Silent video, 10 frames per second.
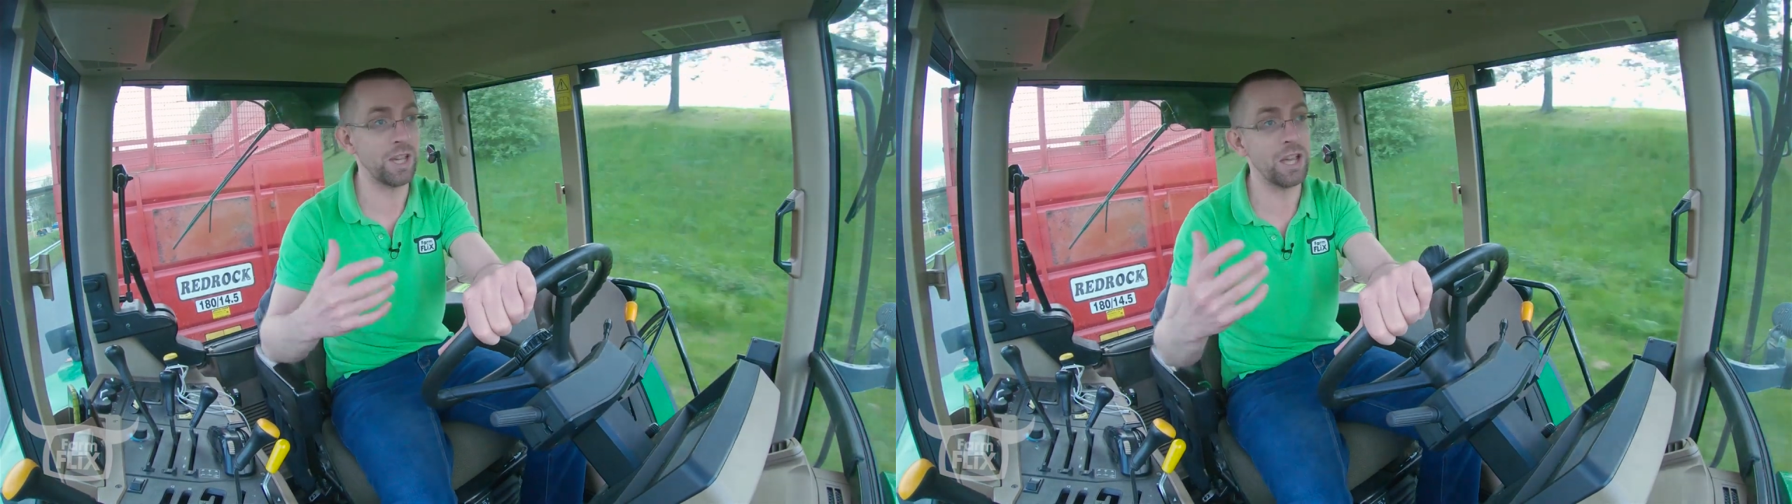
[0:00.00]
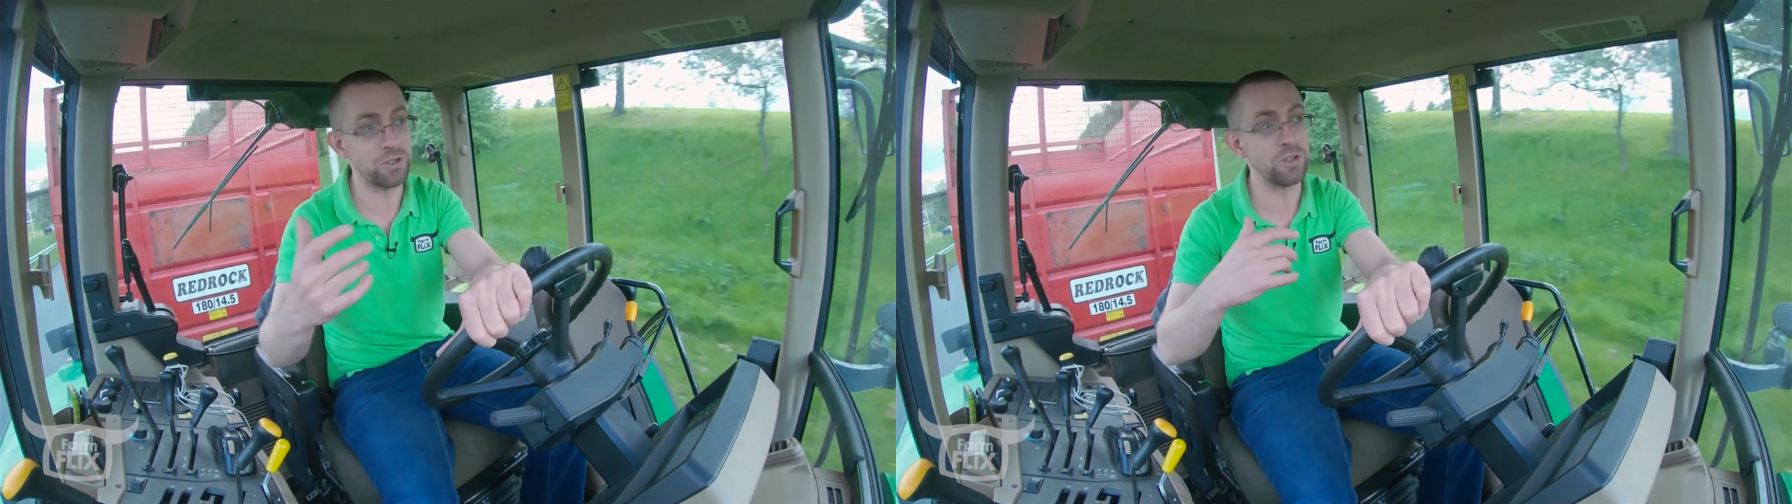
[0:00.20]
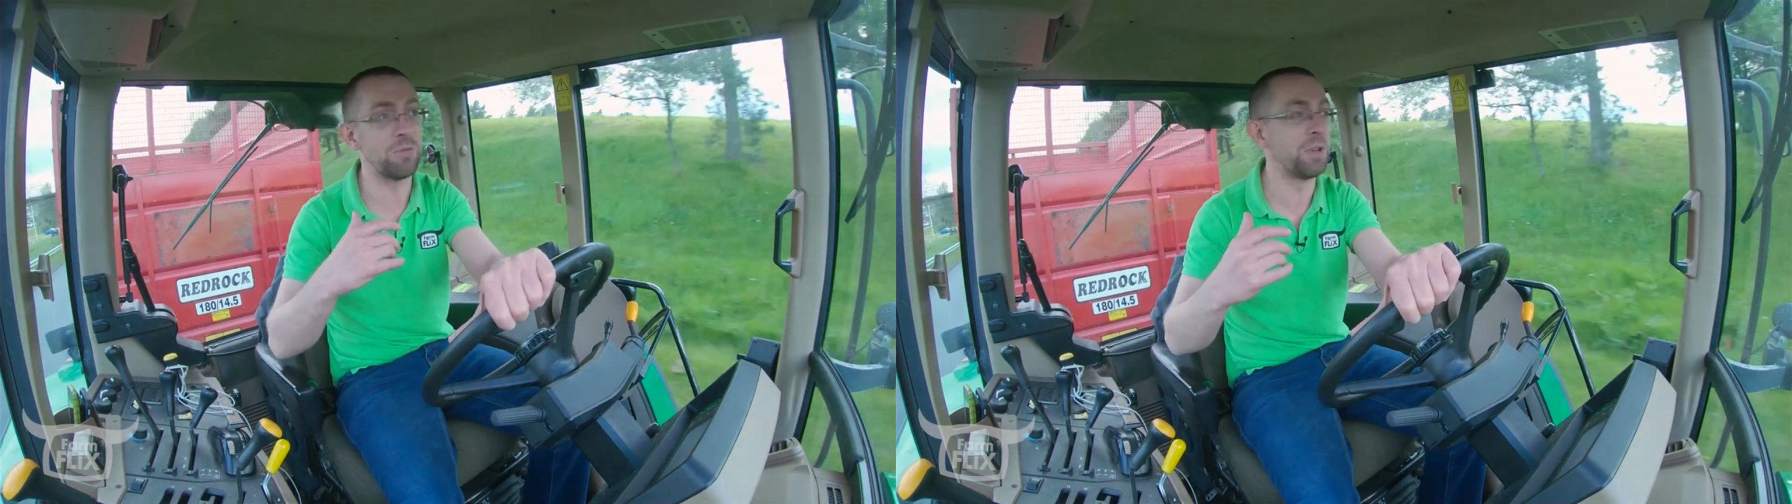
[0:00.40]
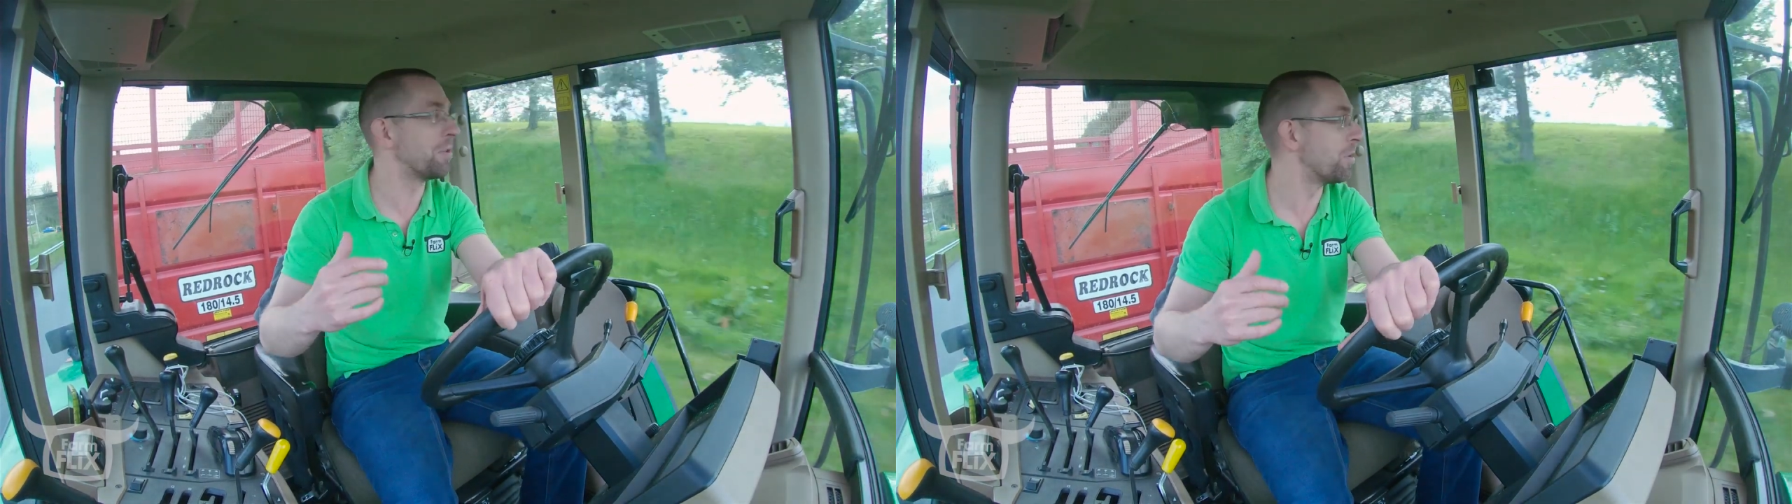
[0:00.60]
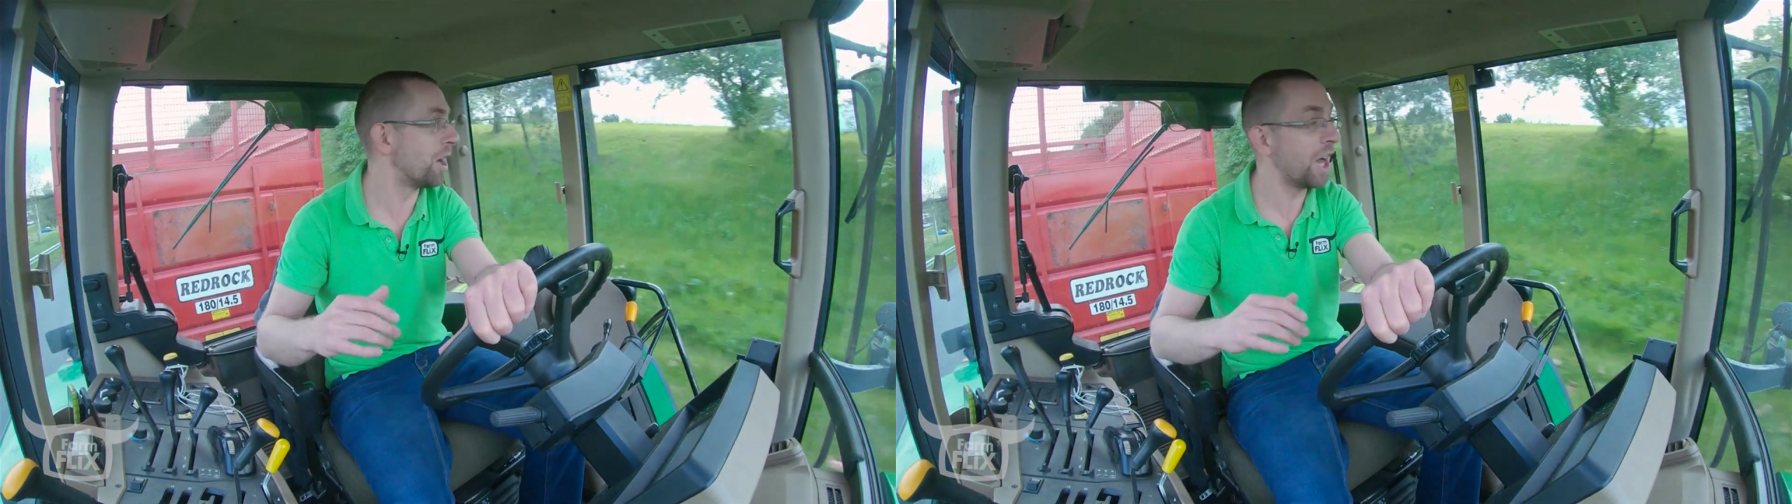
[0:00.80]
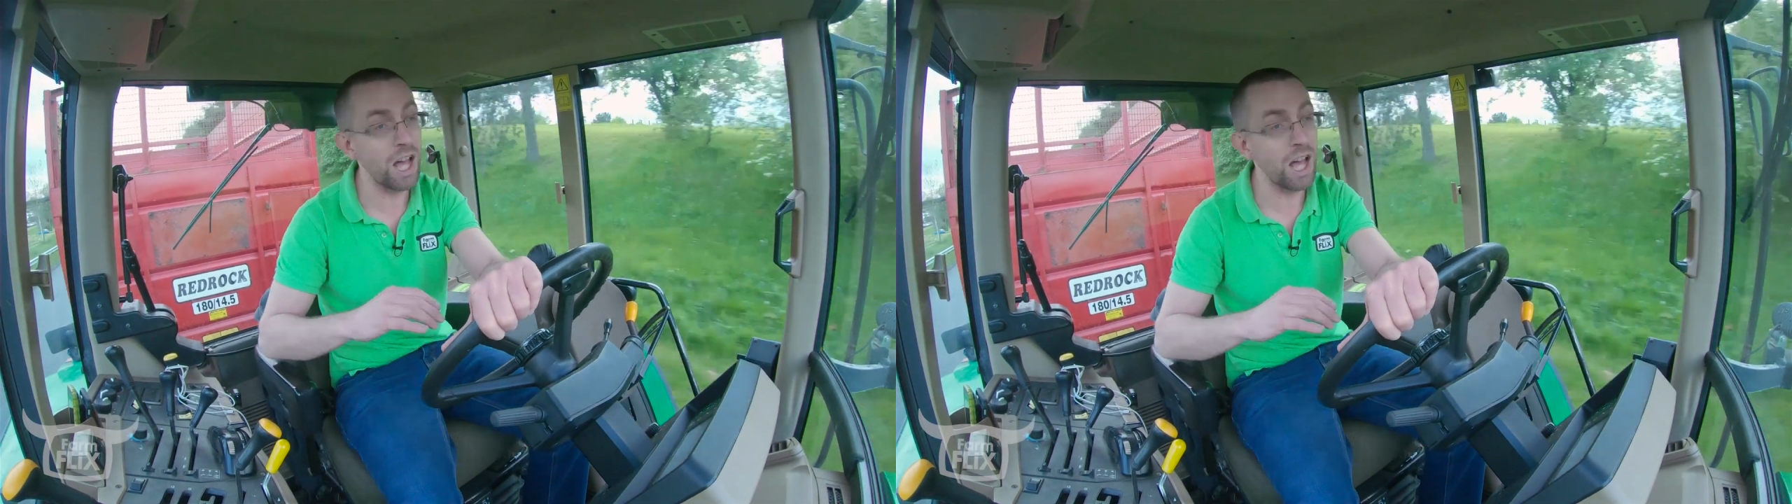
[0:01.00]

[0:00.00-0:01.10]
the guys who trained me were